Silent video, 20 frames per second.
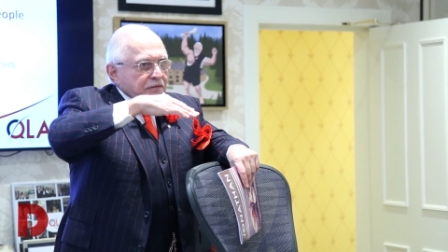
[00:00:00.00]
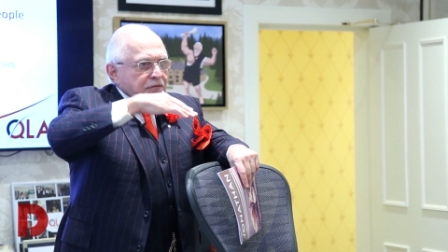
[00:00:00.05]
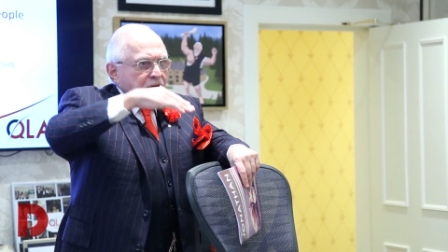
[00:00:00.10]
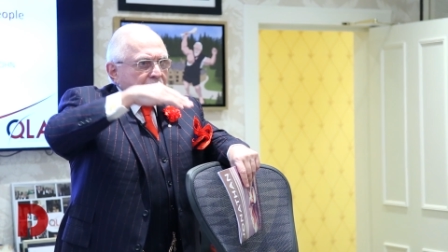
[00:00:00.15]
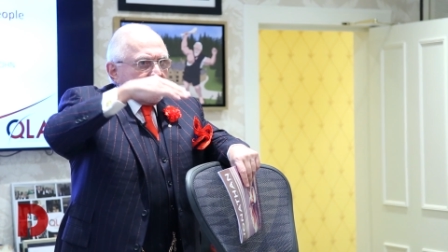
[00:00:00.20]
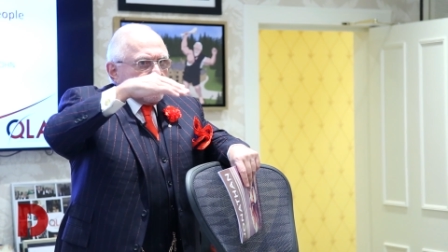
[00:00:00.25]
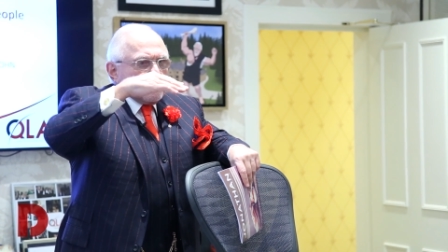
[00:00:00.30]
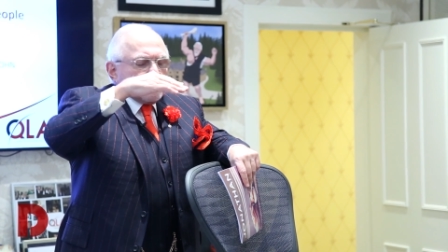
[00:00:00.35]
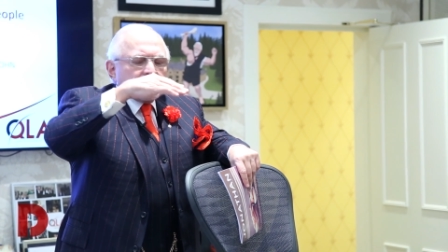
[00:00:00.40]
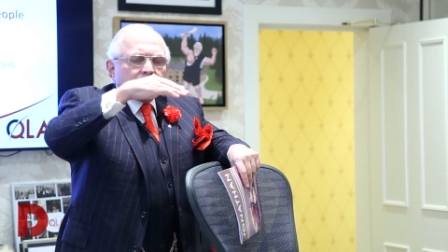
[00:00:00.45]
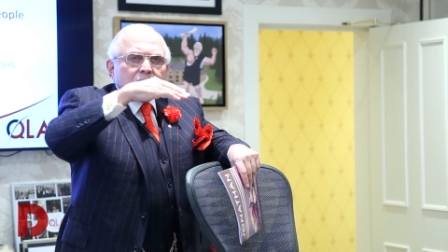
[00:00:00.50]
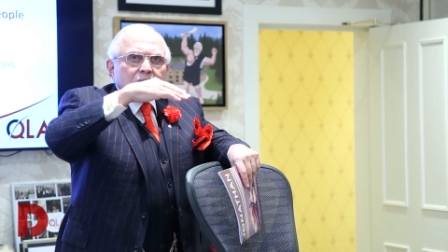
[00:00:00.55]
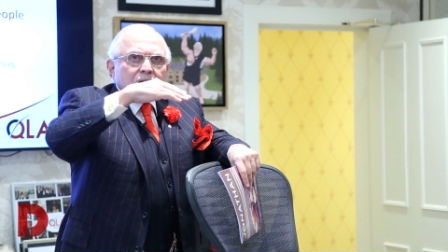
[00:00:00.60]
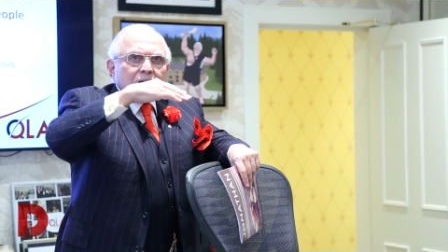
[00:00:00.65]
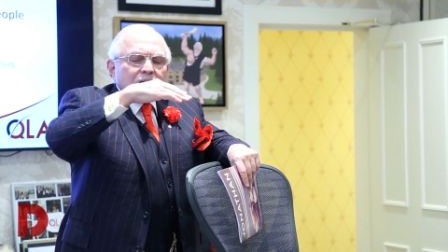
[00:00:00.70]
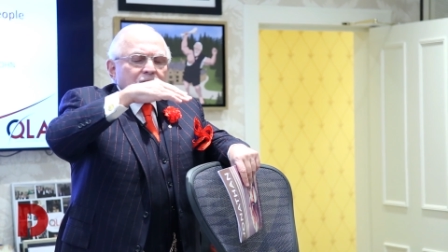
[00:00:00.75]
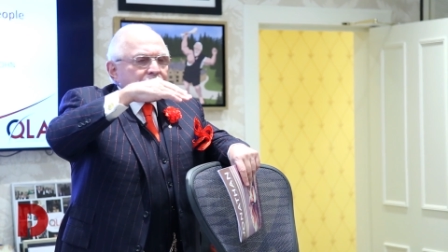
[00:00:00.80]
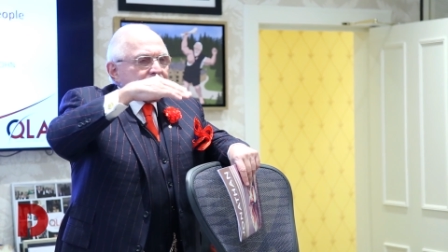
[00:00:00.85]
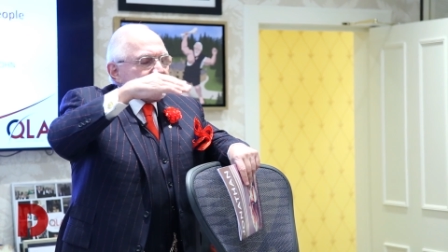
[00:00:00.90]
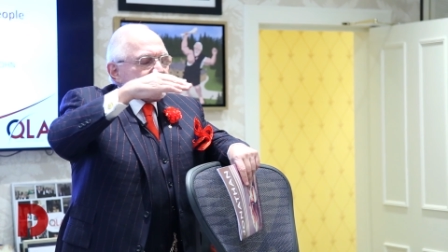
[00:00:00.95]
if you're on, uh,
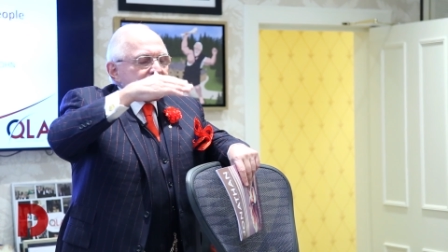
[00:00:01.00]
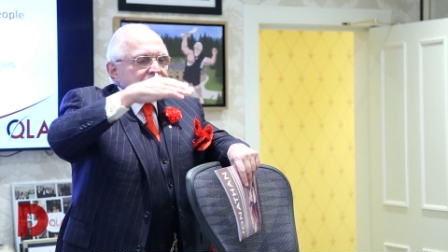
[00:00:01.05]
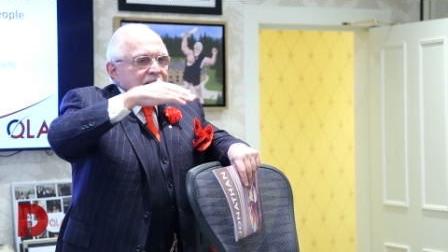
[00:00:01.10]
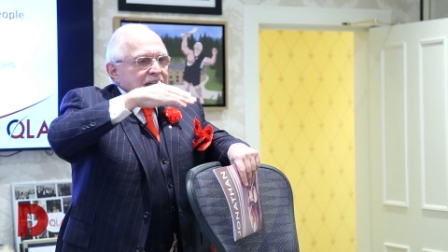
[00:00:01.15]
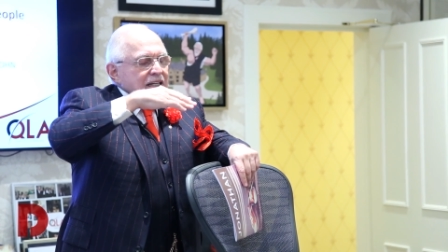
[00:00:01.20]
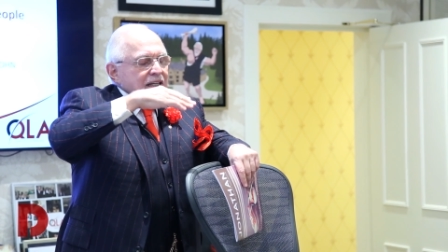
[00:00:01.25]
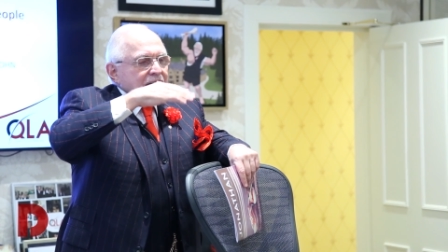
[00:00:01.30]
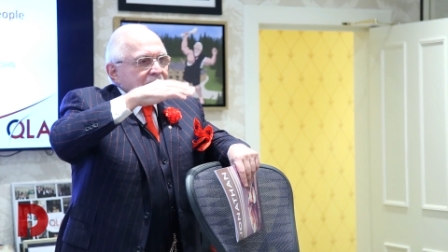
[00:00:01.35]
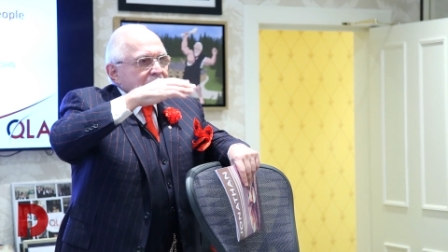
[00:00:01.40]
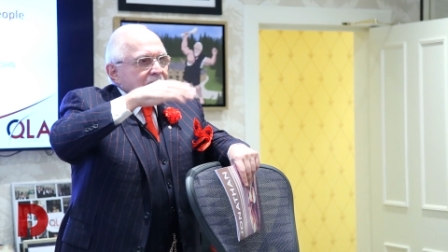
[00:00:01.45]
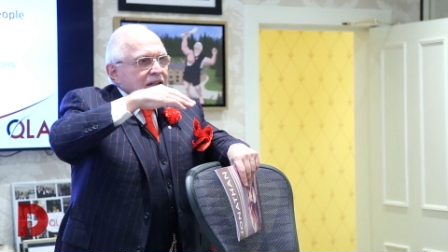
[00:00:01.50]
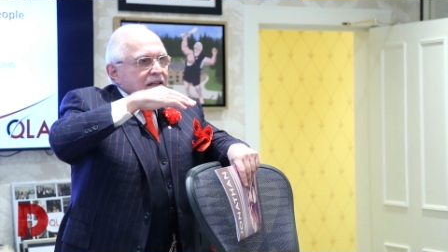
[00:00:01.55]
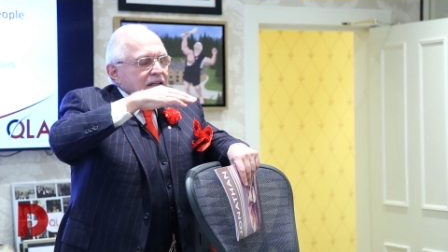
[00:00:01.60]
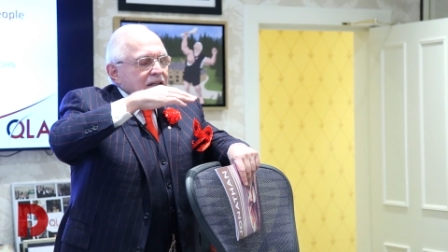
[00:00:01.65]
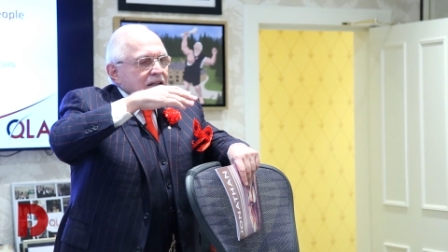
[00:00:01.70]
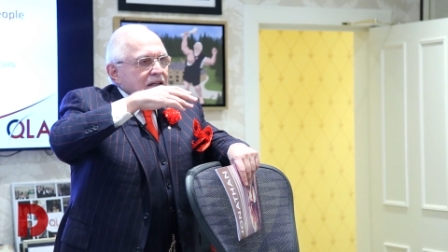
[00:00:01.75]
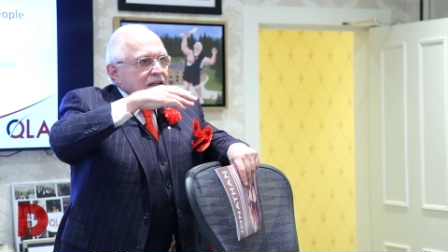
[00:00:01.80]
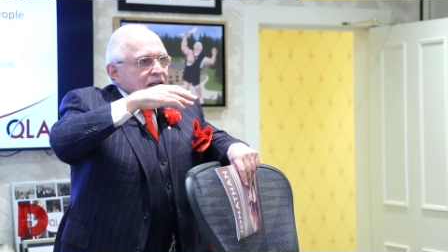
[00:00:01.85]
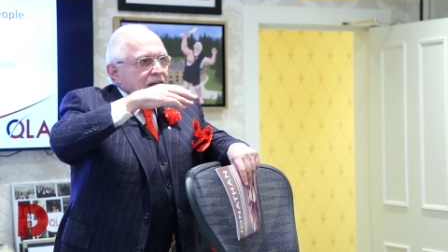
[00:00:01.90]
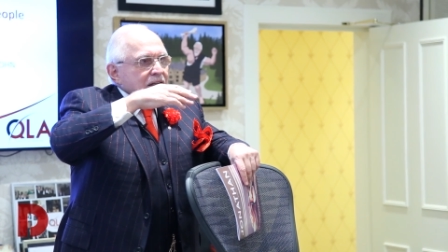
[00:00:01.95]
I don't think there's any, uh,
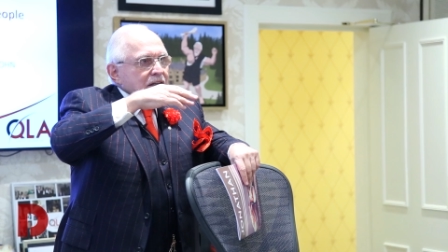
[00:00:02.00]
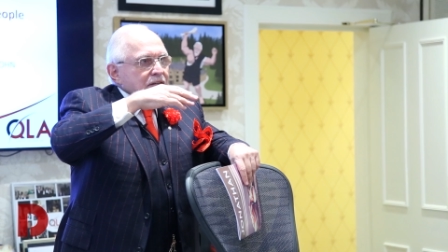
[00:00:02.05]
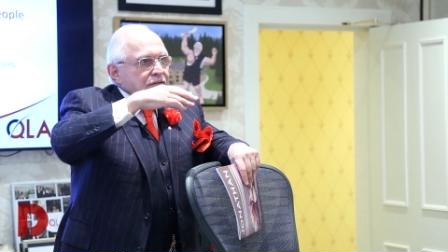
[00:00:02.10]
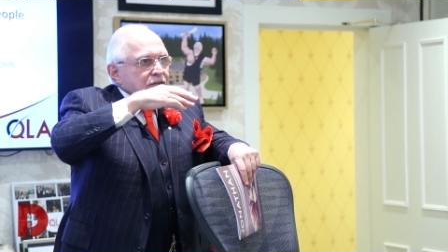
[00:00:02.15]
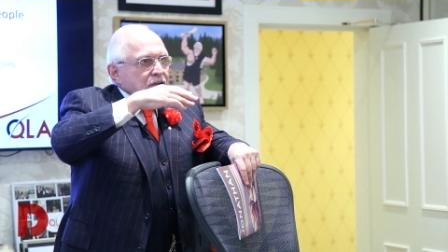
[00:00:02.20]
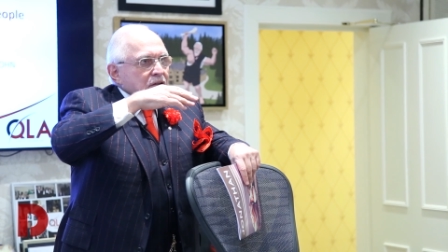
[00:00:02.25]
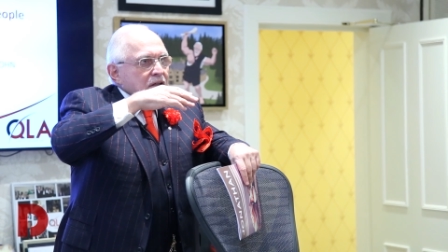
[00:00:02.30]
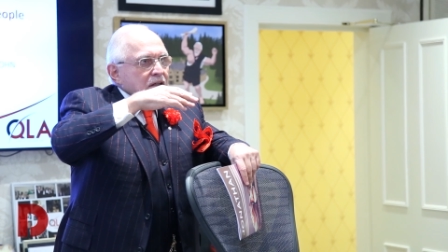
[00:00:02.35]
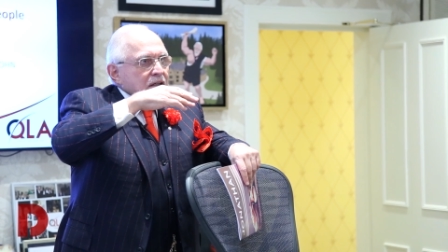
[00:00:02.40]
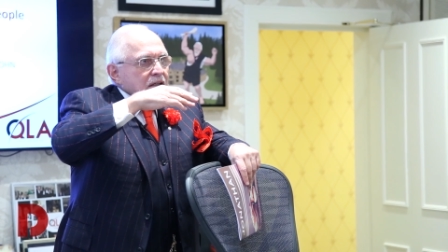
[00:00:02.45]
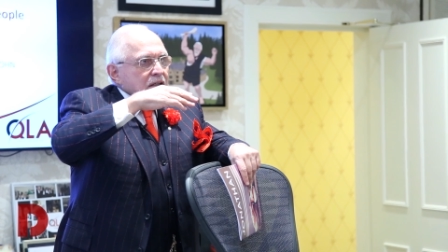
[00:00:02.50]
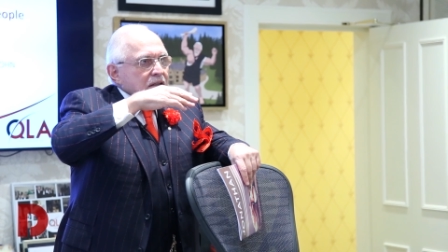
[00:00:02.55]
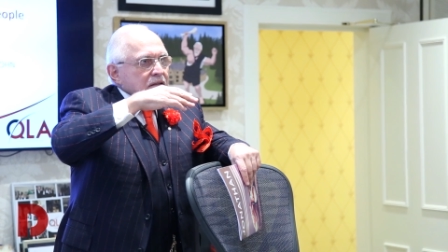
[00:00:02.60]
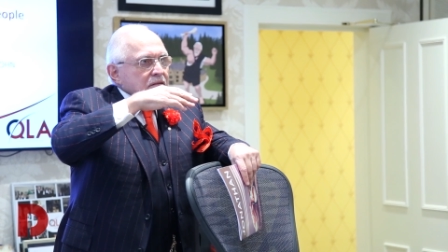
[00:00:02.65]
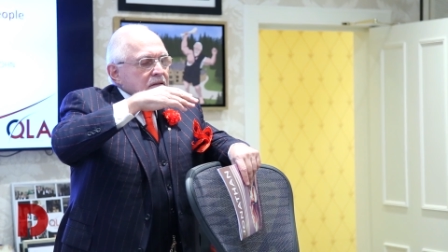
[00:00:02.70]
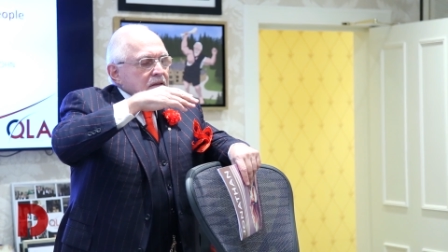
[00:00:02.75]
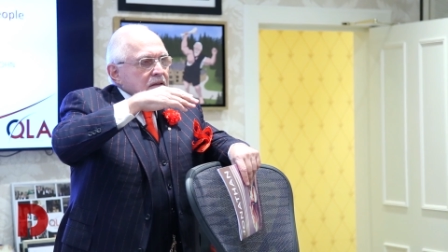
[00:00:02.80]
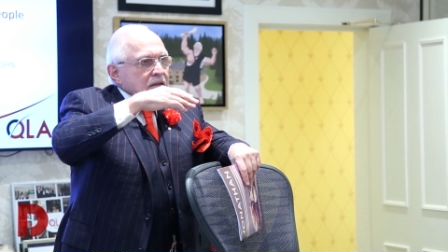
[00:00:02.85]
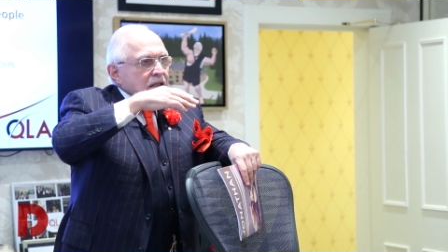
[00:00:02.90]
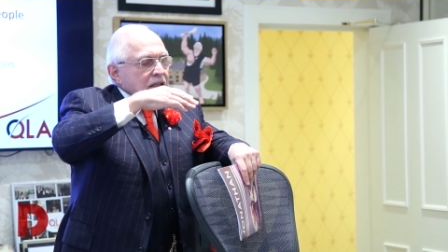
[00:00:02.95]
uh, if you're uh,
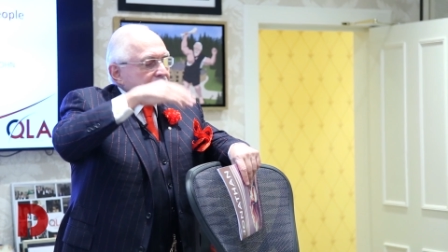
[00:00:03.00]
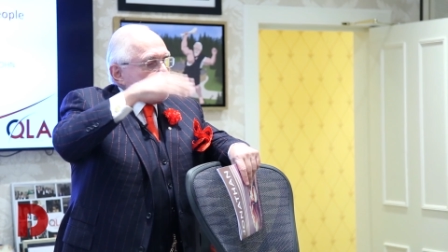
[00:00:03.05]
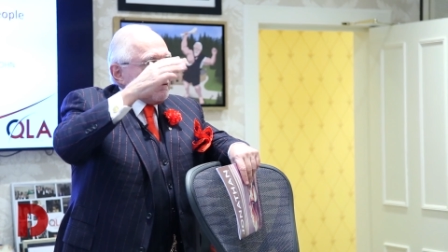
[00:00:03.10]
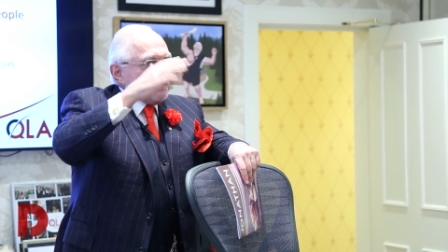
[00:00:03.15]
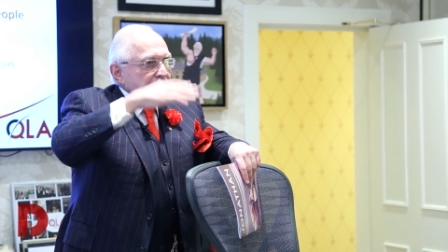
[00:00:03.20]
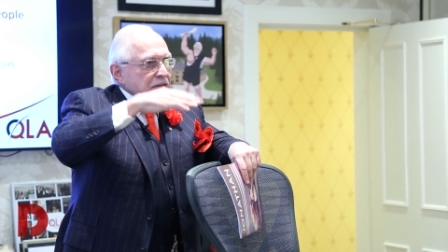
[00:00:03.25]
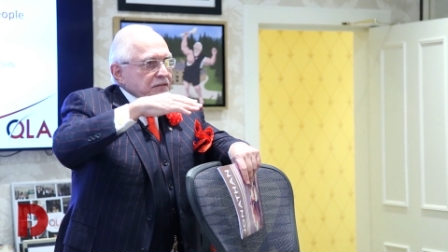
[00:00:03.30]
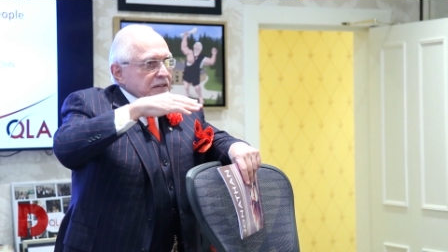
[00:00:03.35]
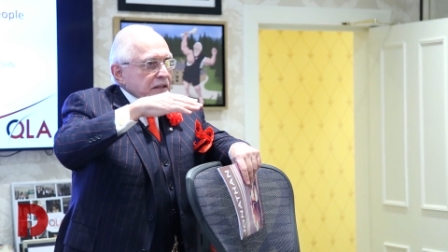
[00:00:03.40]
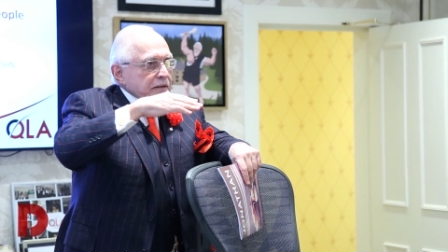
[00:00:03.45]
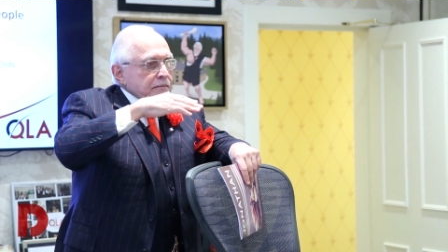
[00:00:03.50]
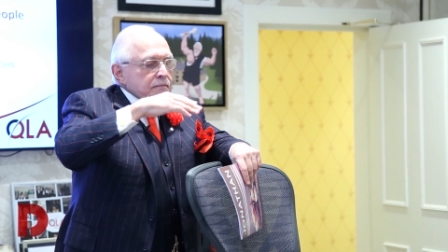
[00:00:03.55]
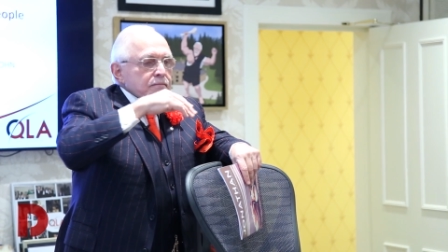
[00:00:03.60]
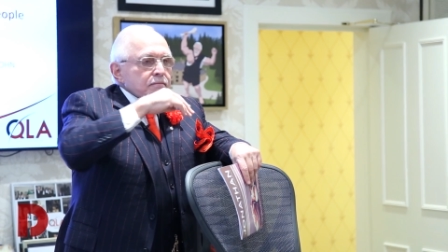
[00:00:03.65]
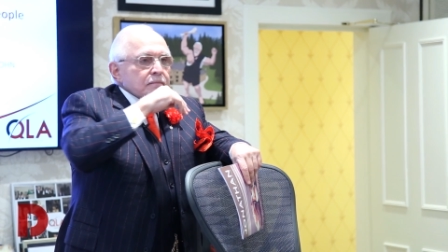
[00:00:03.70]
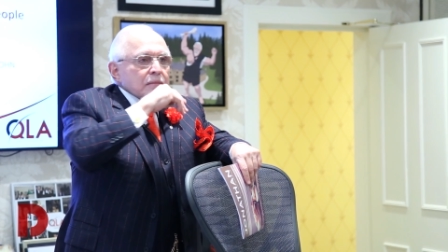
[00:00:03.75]
under fifty.